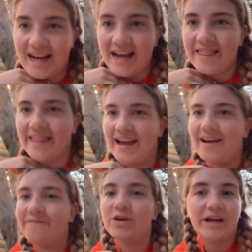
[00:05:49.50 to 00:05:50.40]
that,
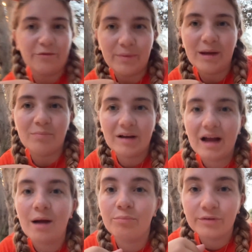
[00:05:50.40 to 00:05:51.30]
then forgive me,
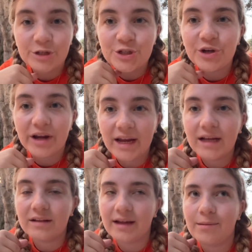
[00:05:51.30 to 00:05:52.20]
but I'm pretty sure I ate
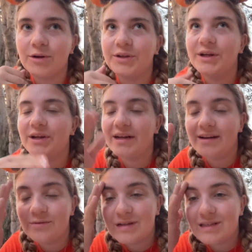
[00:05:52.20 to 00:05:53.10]
clam earlier and
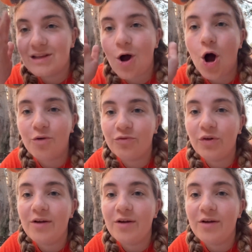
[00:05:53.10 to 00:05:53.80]
it was awful.